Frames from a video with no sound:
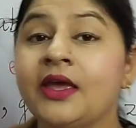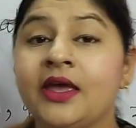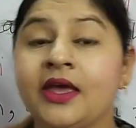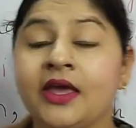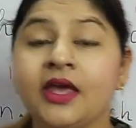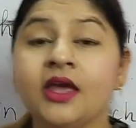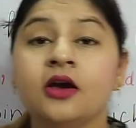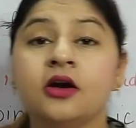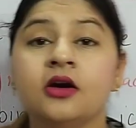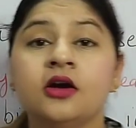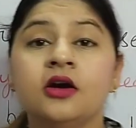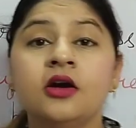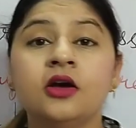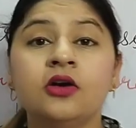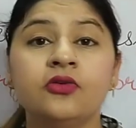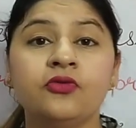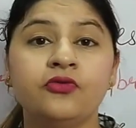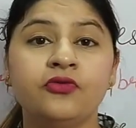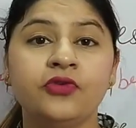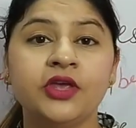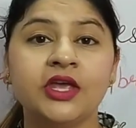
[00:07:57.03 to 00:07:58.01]
here
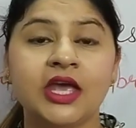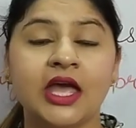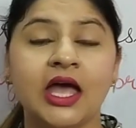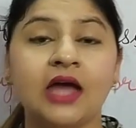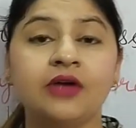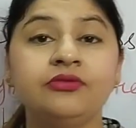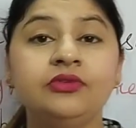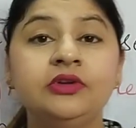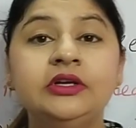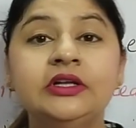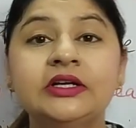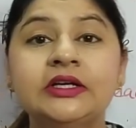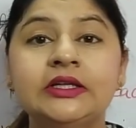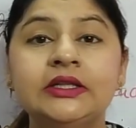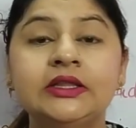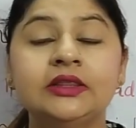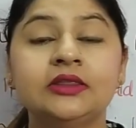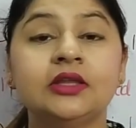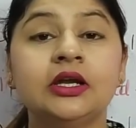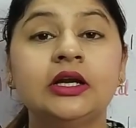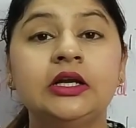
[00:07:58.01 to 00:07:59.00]
we have
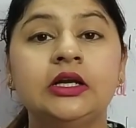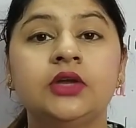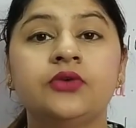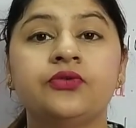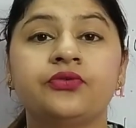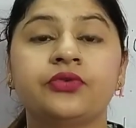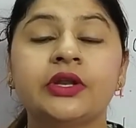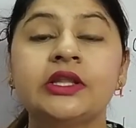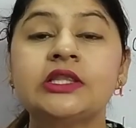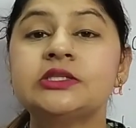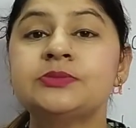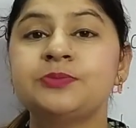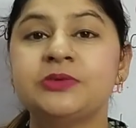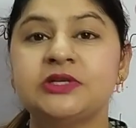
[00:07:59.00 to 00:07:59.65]
done the difference